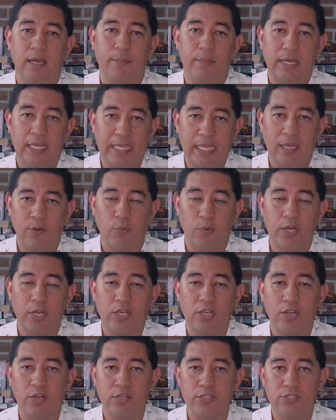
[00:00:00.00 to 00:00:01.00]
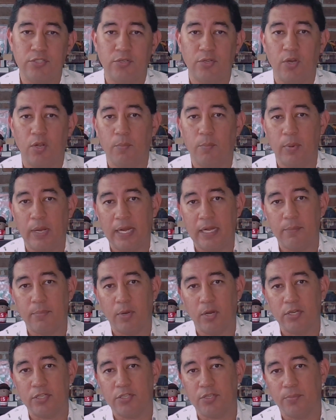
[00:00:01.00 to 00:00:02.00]
again, I want to encourage you, go to
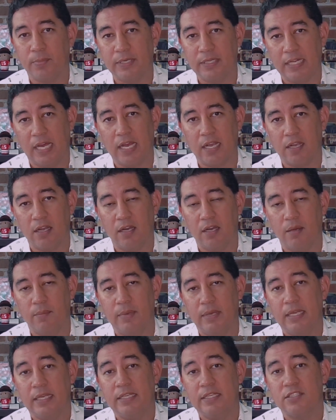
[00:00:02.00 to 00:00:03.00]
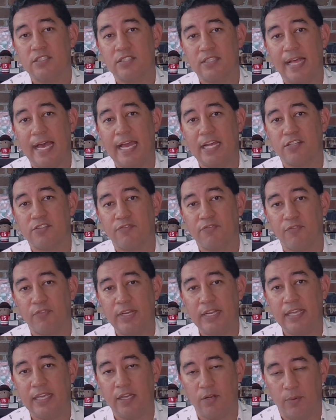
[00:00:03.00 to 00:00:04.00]
brandonpartycooper.com/free
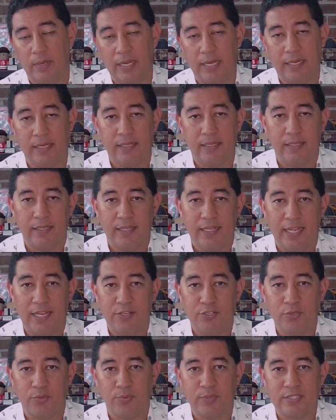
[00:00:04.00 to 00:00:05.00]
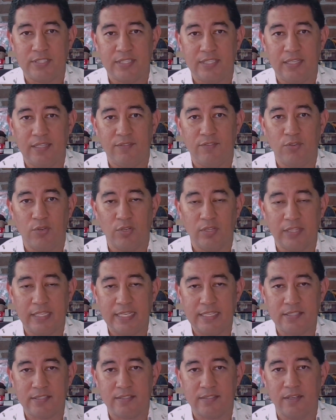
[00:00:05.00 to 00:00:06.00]
getaway. And you'll receive your
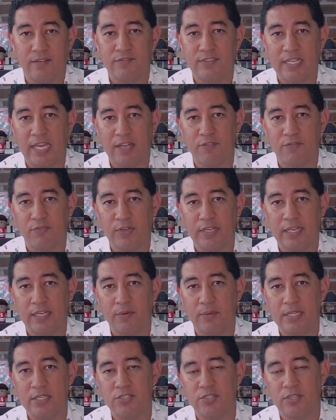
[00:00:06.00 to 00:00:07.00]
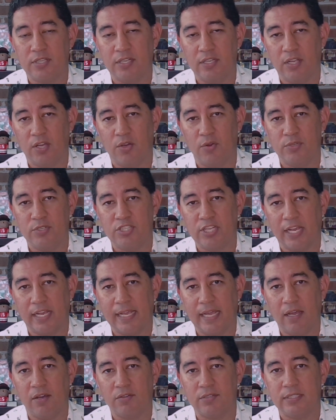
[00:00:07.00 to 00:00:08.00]
list of 10 free getaways you can go and check
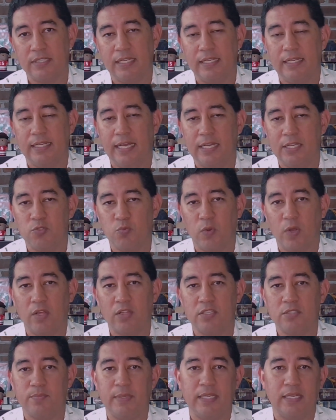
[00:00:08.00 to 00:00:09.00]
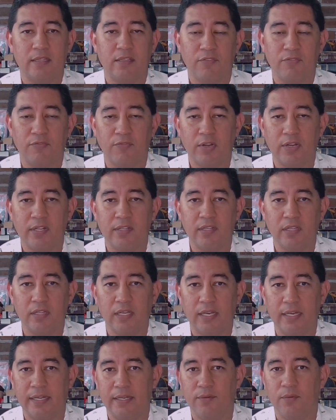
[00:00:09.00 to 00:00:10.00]
out, as well as be at the front of the
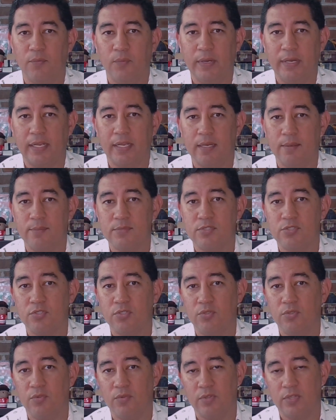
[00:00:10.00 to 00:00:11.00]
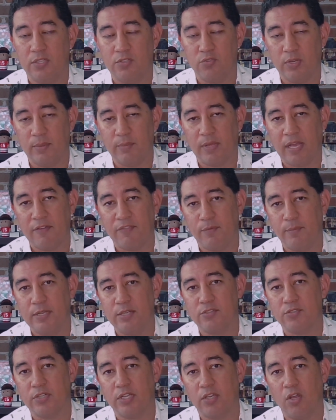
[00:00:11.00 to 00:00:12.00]
line when it comes to the Dream Life and
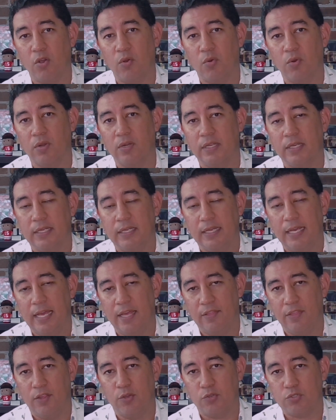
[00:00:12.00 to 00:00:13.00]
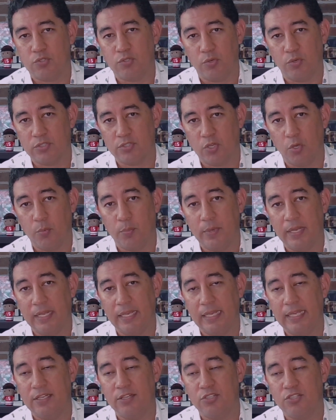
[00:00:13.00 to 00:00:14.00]
Ministry cohort and those doors opening
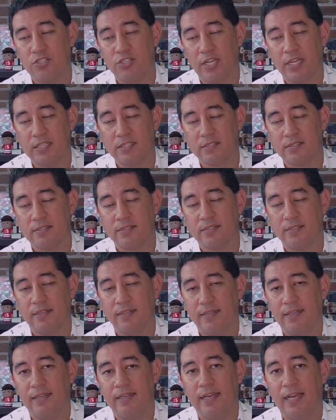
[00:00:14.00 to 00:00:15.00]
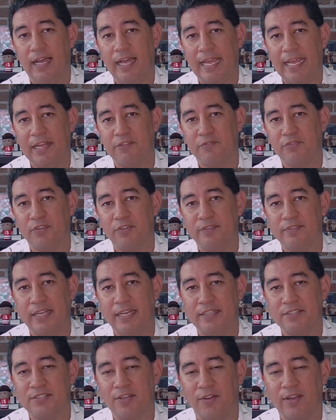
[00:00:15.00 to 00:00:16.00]
in just a handful of
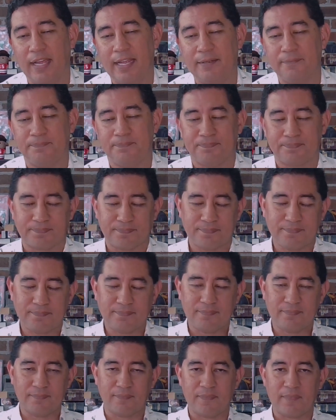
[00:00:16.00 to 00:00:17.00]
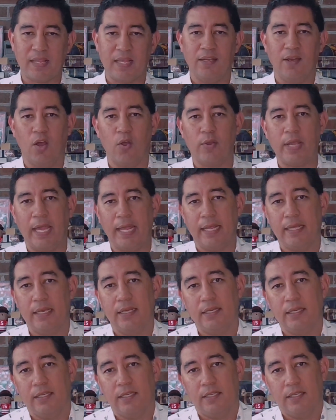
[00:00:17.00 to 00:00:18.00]
days. All right? Okay.
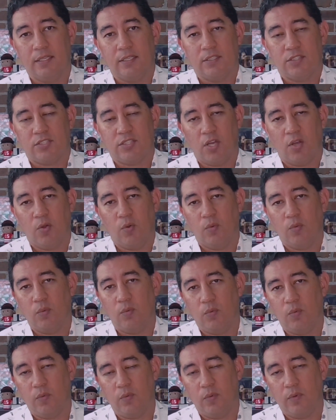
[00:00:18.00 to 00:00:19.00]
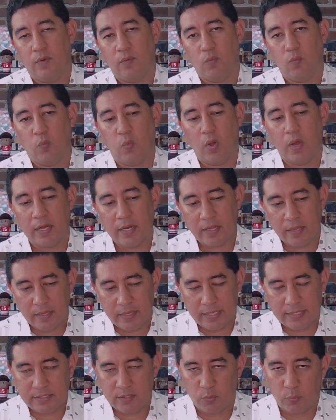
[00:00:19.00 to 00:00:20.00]
So one of the
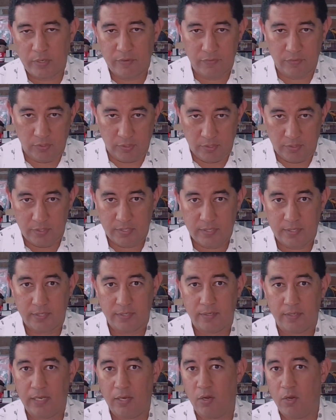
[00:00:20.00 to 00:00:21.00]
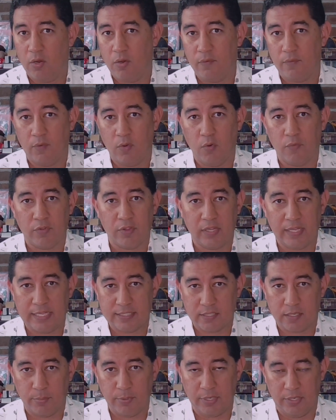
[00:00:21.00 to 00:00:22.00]
things that we've learned over the last
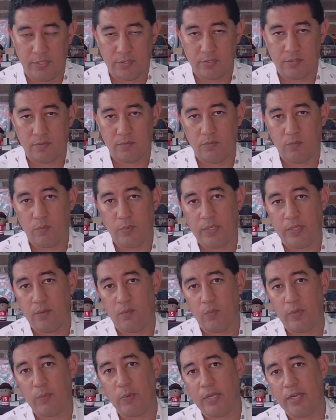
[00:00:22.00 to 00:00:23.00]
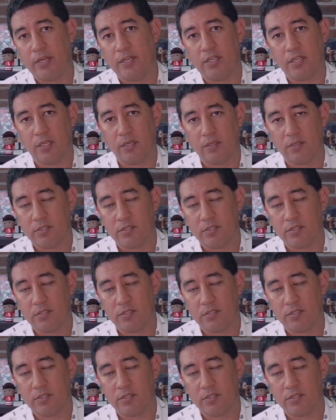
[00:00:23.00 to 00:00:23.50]
couple of years, we went into